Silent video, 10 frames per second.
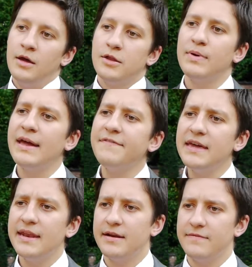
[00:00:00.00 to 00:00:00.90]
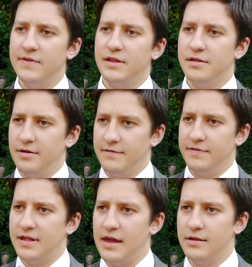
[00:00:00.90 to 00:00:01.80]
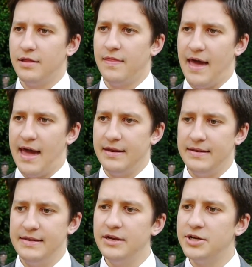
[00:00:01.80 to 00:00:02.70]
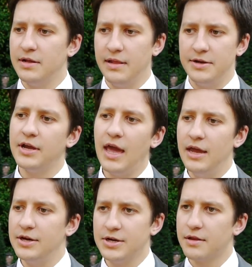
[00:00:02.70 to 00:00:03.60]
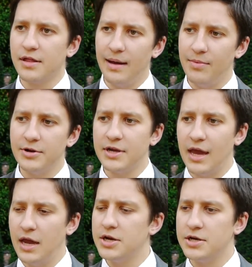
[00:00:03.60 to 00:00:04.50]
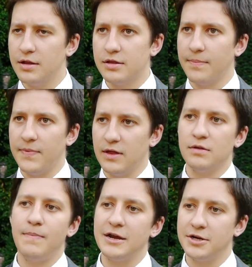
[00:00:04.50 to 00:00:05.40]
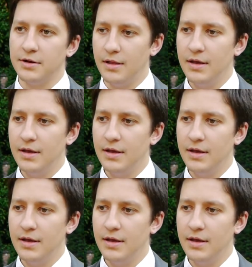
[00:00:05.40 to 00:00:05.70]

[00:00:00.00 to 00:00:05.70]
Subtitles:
So we have to get out of this sort of sense that digital education, cyber education, is something special.